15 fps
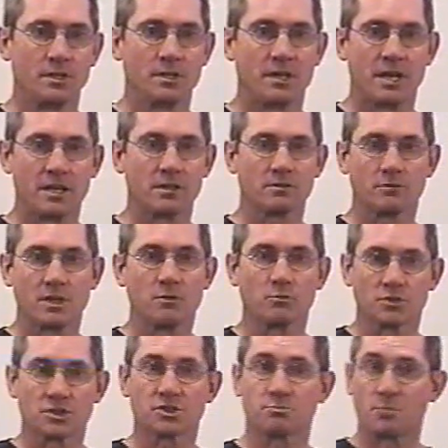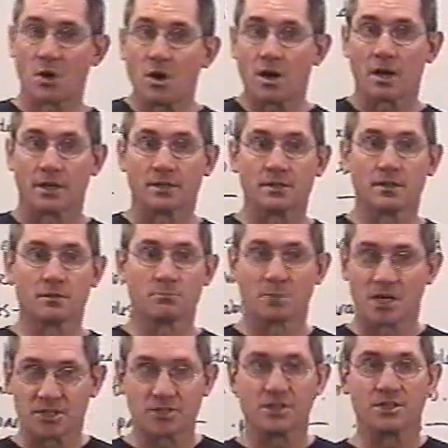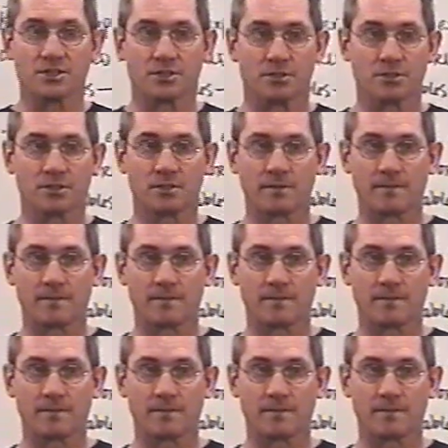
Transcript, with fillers: and it, it was spawned by Jesus,